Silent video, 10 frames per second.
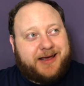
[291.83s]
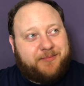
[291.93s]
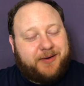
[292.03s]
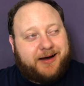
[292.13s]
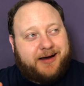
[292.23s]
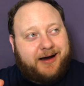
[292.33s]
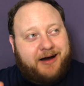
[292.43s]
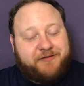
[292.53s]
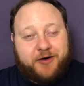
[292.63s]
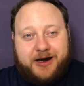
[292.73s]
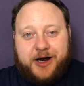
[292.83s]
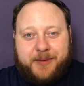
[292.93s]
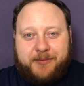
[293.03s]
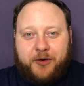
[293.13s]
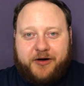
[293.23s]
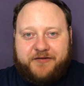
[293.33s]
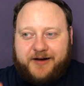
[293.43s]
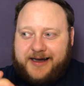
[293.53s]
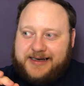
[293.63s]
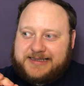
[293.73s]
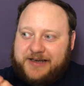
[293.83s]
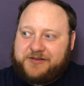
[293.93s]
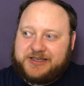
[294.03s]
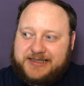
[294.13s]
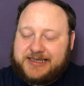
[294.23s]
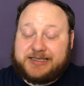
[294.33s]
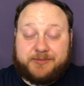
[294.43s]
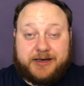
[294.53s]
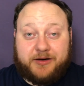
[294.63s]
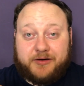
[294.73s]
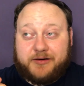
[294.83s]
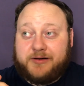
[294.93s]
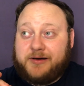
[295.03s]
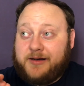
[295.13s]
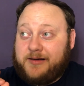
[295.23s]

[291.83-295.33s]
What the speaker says: but I feel a little bit mortified, is if she says to me on